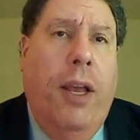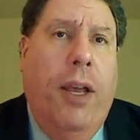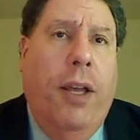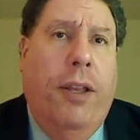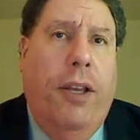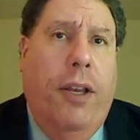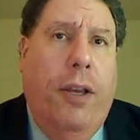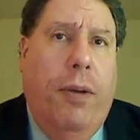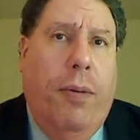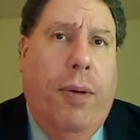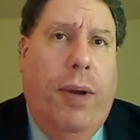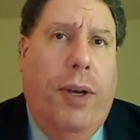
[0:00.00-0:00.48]

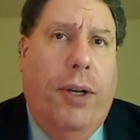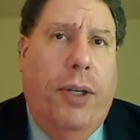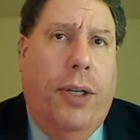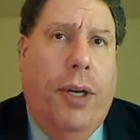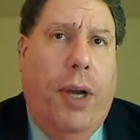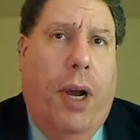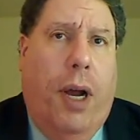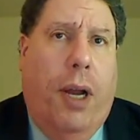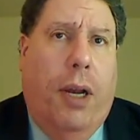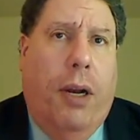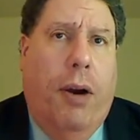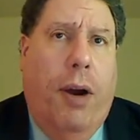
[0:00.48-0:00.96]
The US
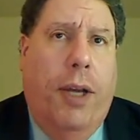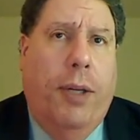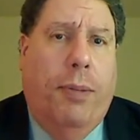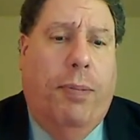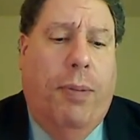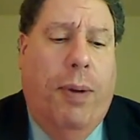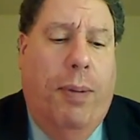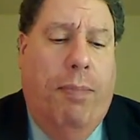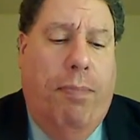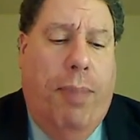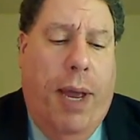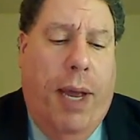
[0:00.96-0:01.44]
dollar has
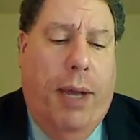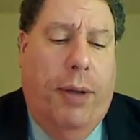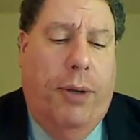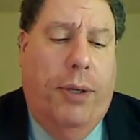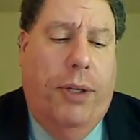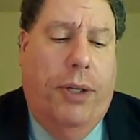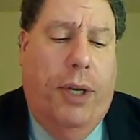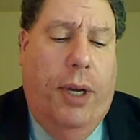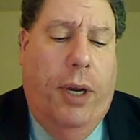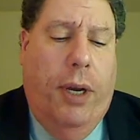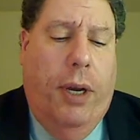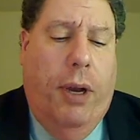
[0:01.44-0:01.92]
been
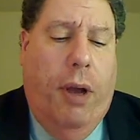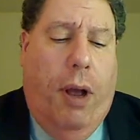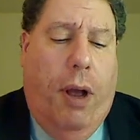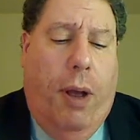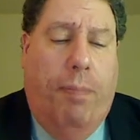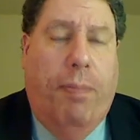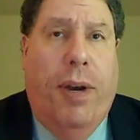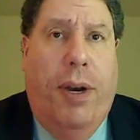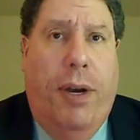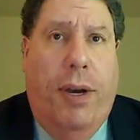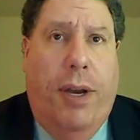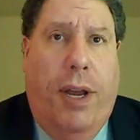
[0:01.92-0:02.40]
bouncing
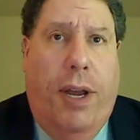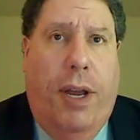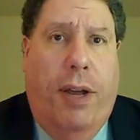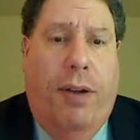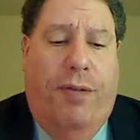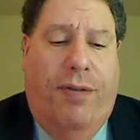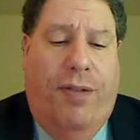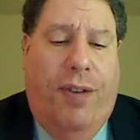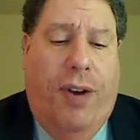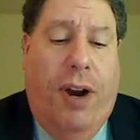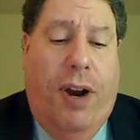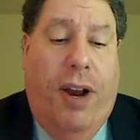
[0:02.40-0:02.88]
up and
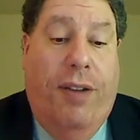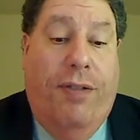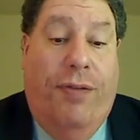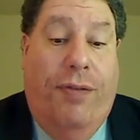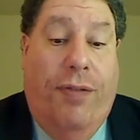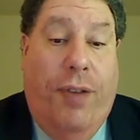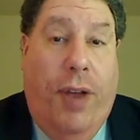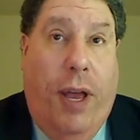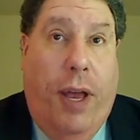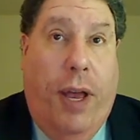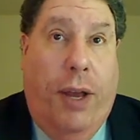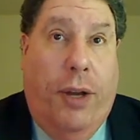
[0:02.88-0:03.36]
down very
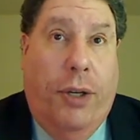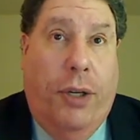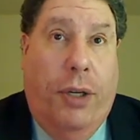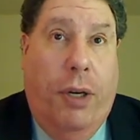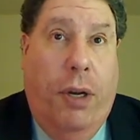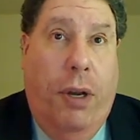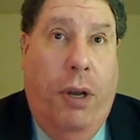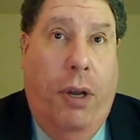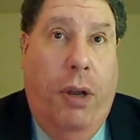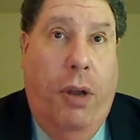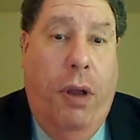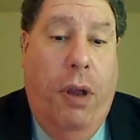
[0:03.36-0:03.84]

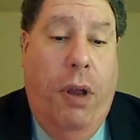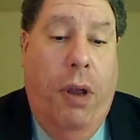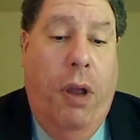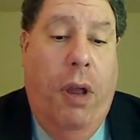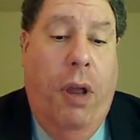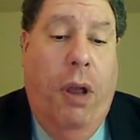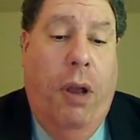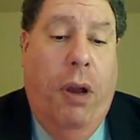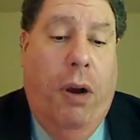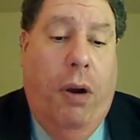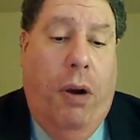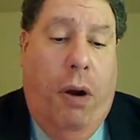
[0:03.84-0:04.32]
fast.
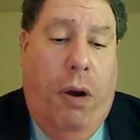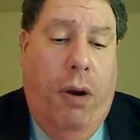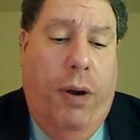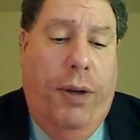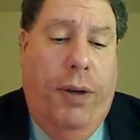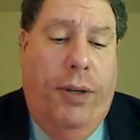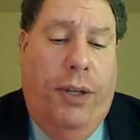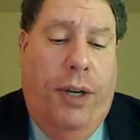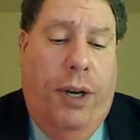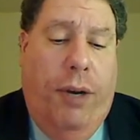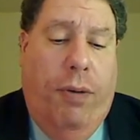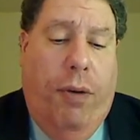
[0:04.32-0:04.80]

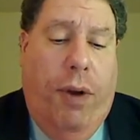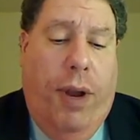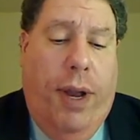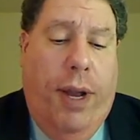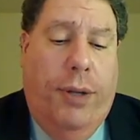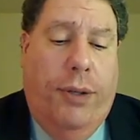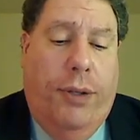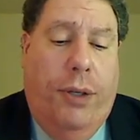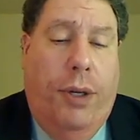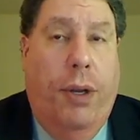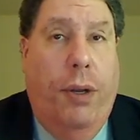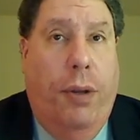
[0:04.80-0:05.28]
Currency
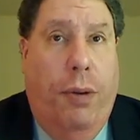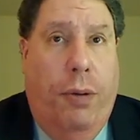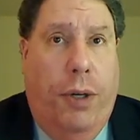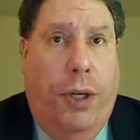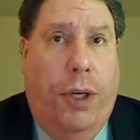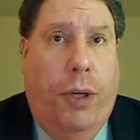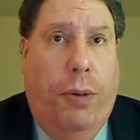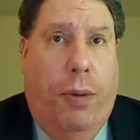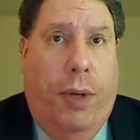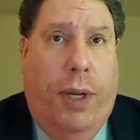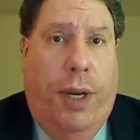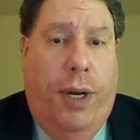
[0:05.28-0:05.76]
rates
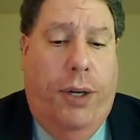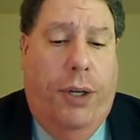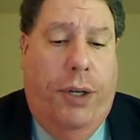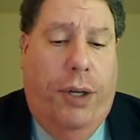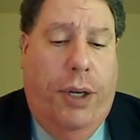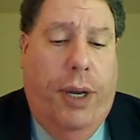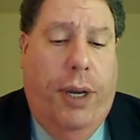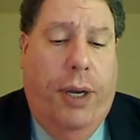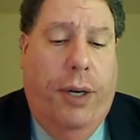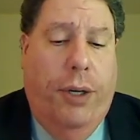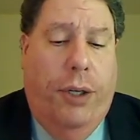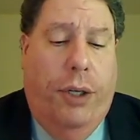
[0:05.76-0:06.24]
usually
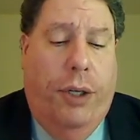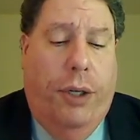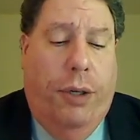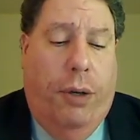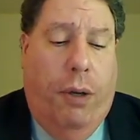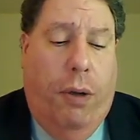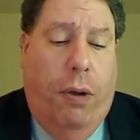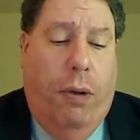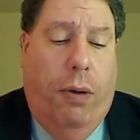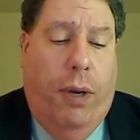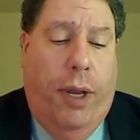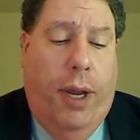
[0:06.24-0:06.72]
change
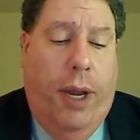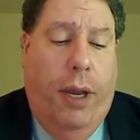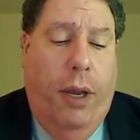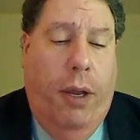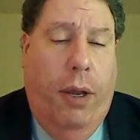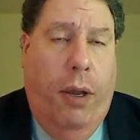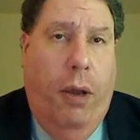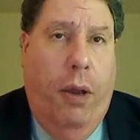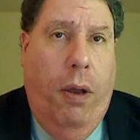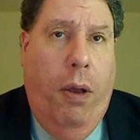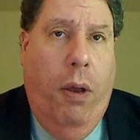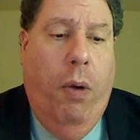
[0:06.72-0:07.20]
slowly.
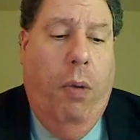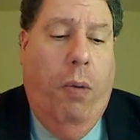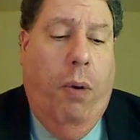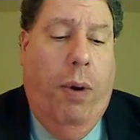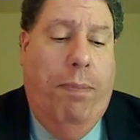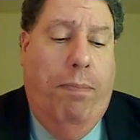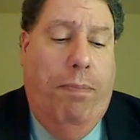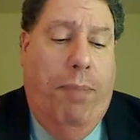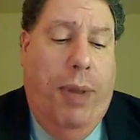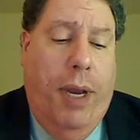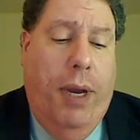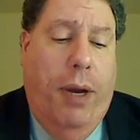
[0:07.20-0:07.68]

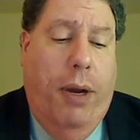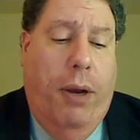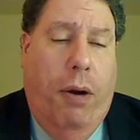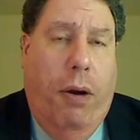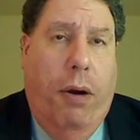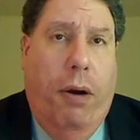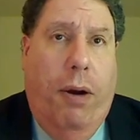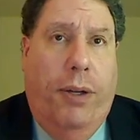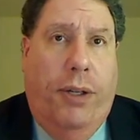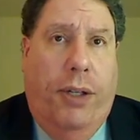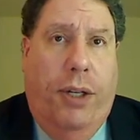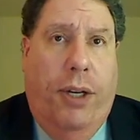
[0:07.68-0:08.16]
When big
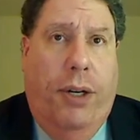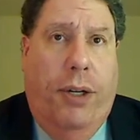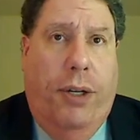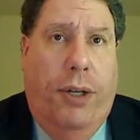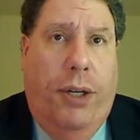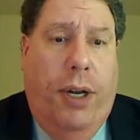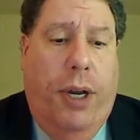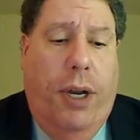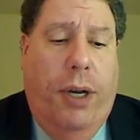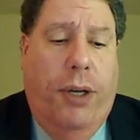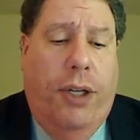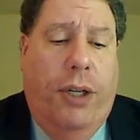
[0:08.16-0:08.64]
currency
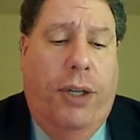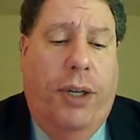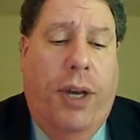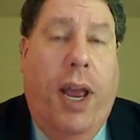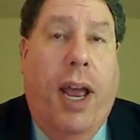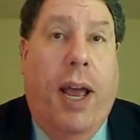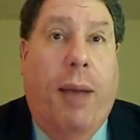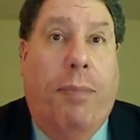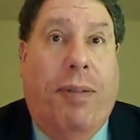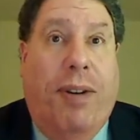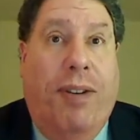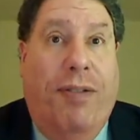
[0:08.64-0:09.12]
changes
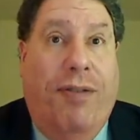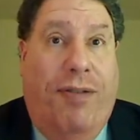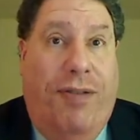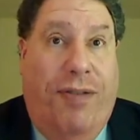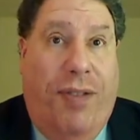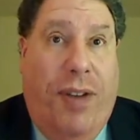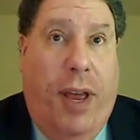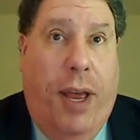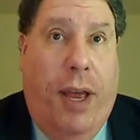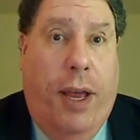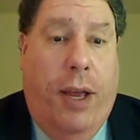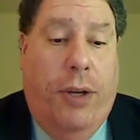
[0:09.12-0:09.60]
happen
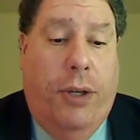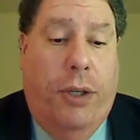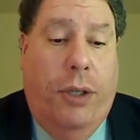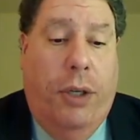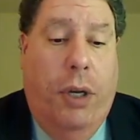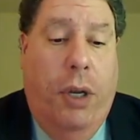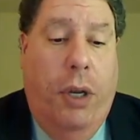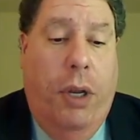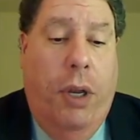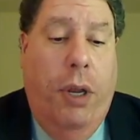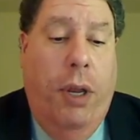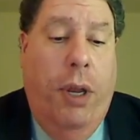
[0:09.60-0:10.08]

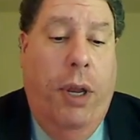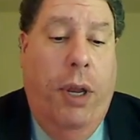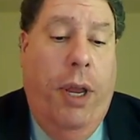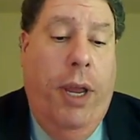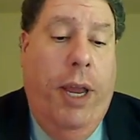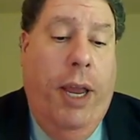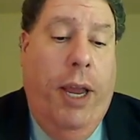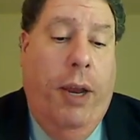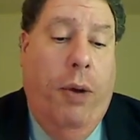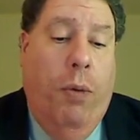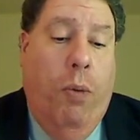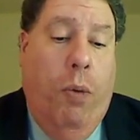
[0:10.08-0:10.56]
fast,
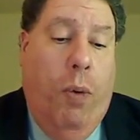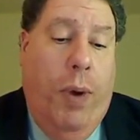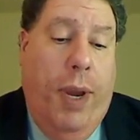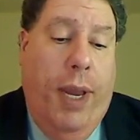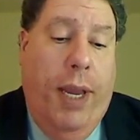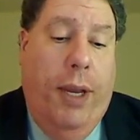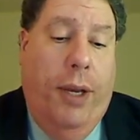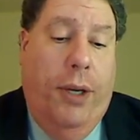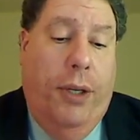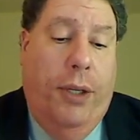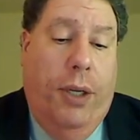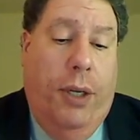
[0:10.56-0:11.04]
in
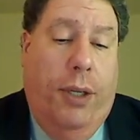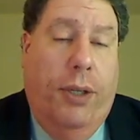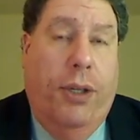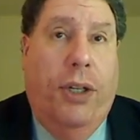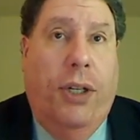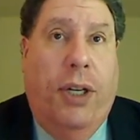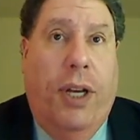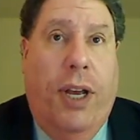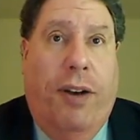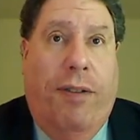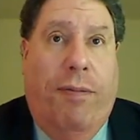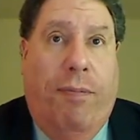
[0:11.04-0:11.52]
weeks
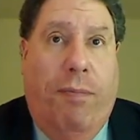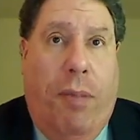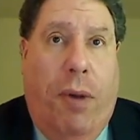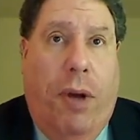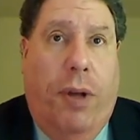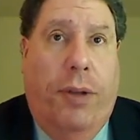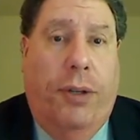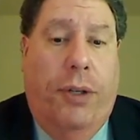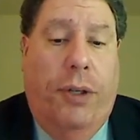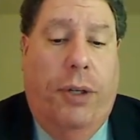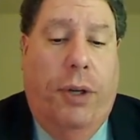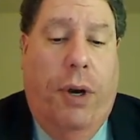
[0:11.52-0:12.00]
instead of
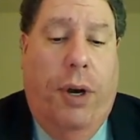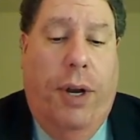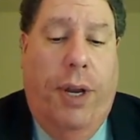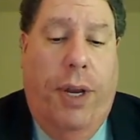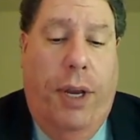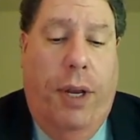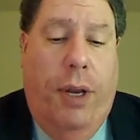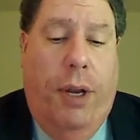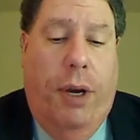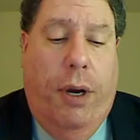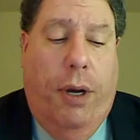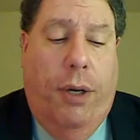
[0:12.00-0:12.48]
months or
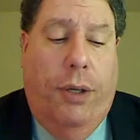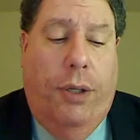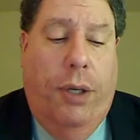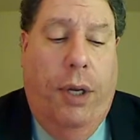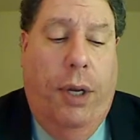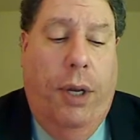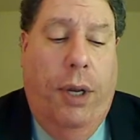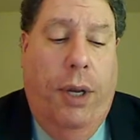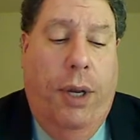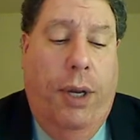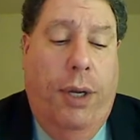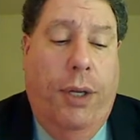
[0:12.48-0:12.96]

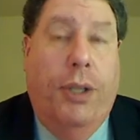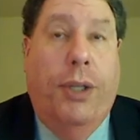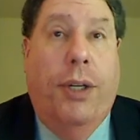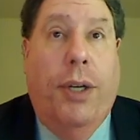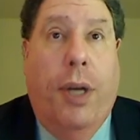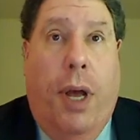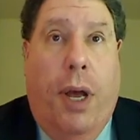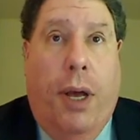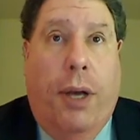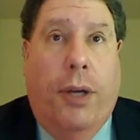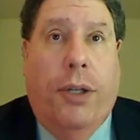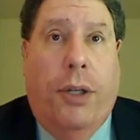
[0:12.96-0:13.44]
years,
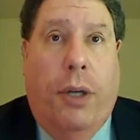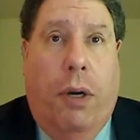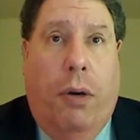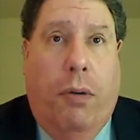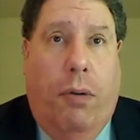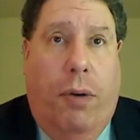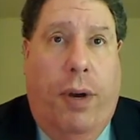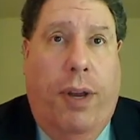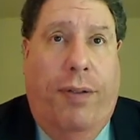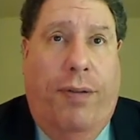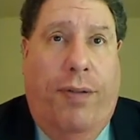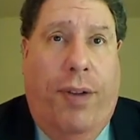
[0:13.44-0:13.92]
stocks are
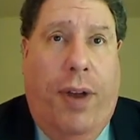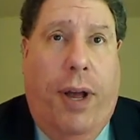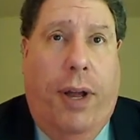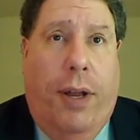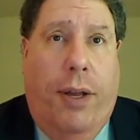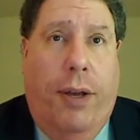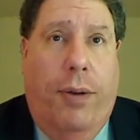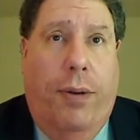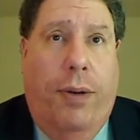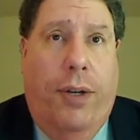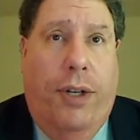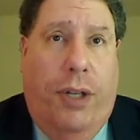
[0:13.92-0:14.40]

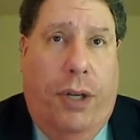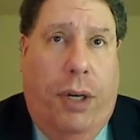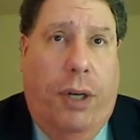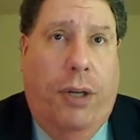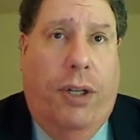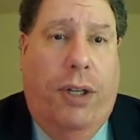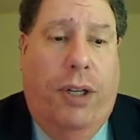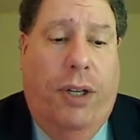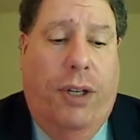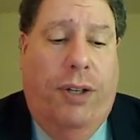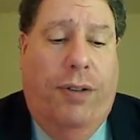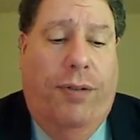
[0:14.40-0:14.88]
revalued
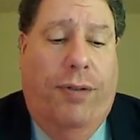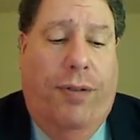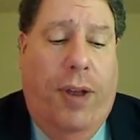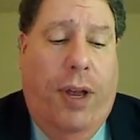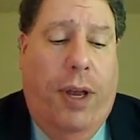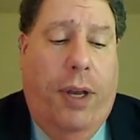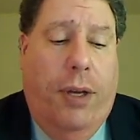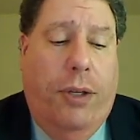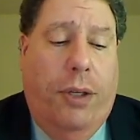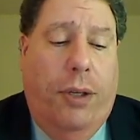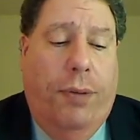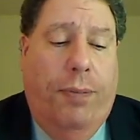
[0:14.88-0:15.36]
just as
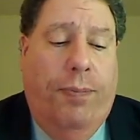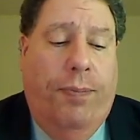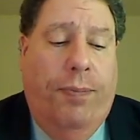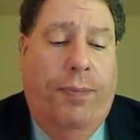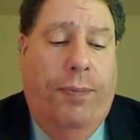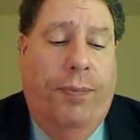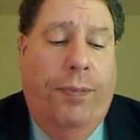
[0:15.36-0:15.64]
fast.